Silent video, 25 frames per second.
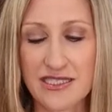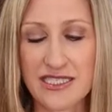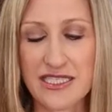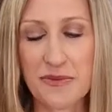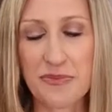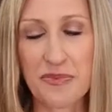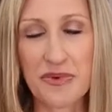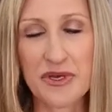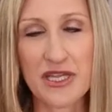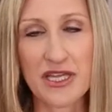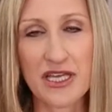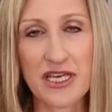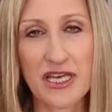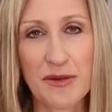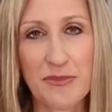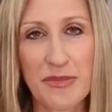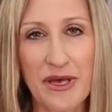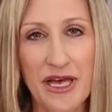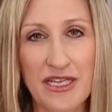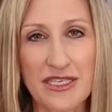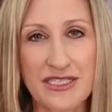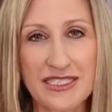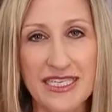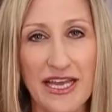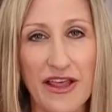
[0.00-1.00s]
Typically
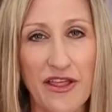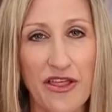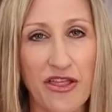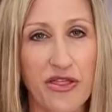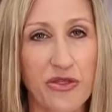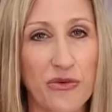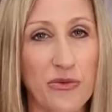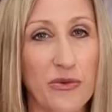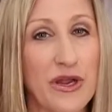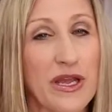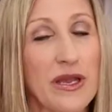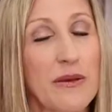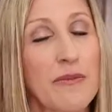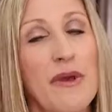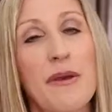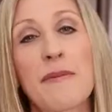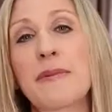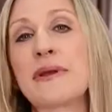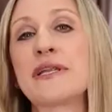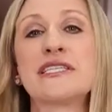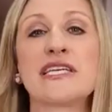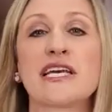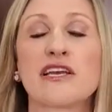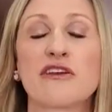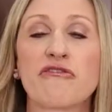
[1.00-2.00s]
about day 3,
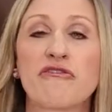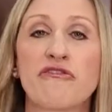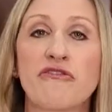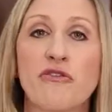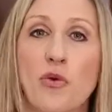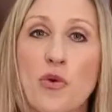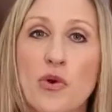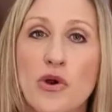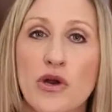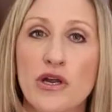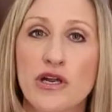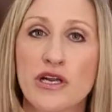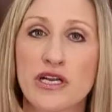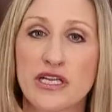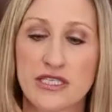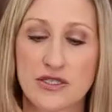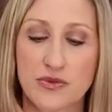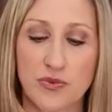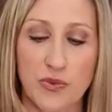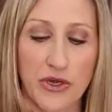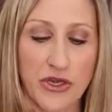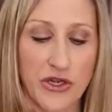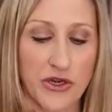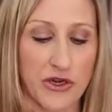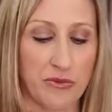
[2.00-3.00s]
maybe day 4 is
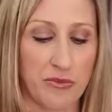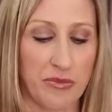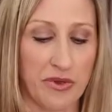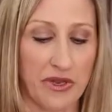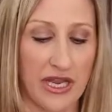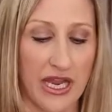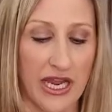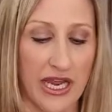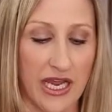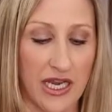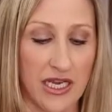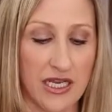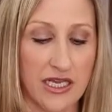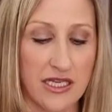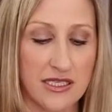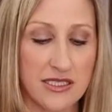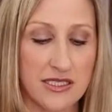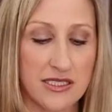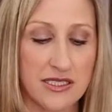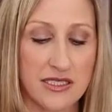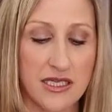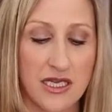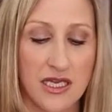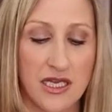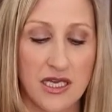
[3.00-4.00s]
when your
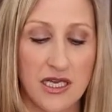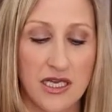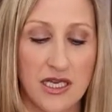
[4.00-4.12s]
bananas